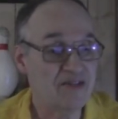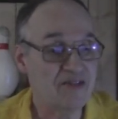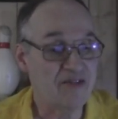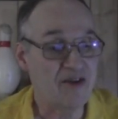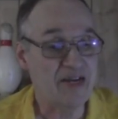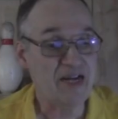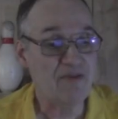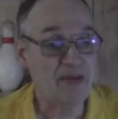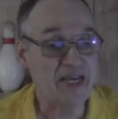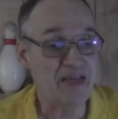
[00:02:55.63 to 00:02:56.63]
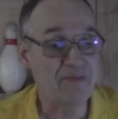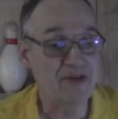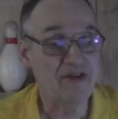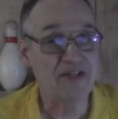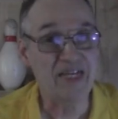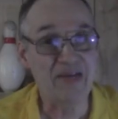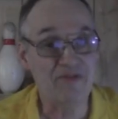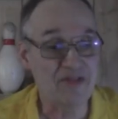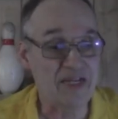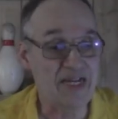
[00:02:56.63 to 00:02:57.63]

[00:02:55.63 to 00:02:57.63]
started out making billiard tables in